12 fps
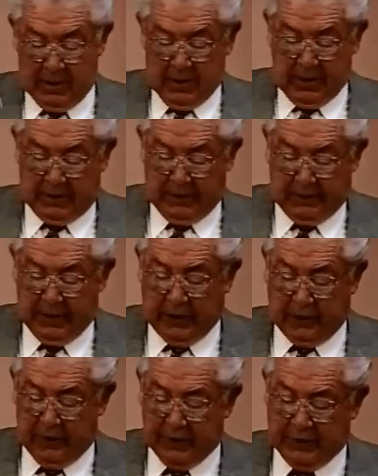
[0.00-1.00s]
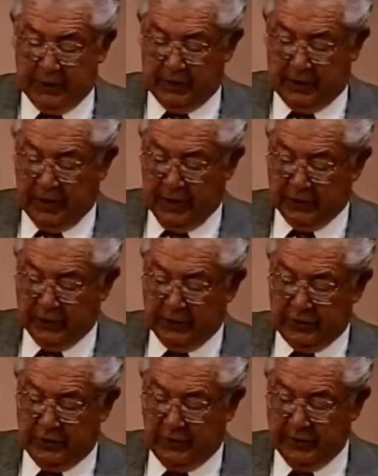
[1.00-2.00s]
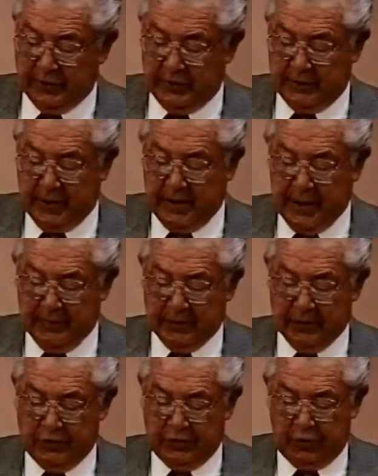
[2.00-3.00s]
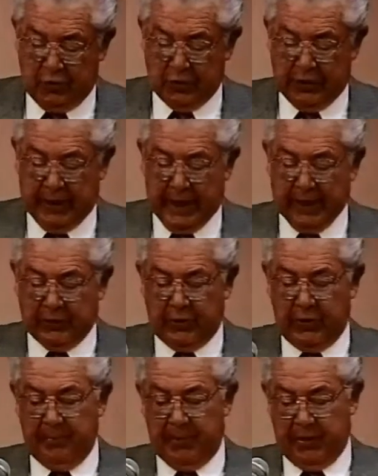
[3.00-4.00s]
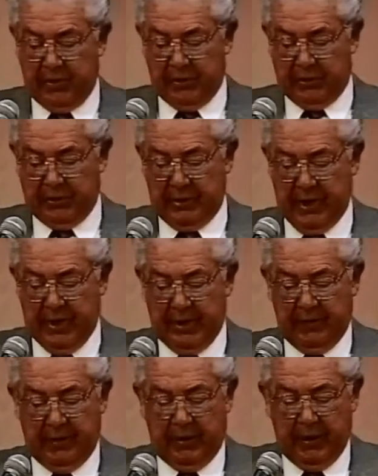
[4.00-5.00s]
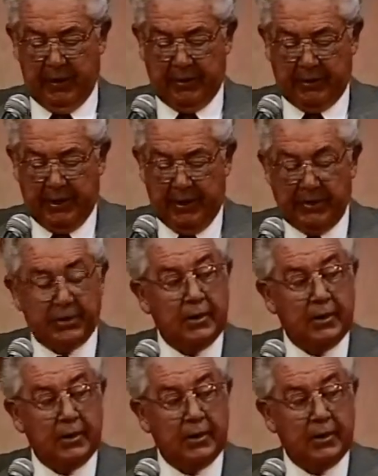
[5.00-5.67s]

The decrease in collections in recent times in Georgia actually mirrors that of the other states that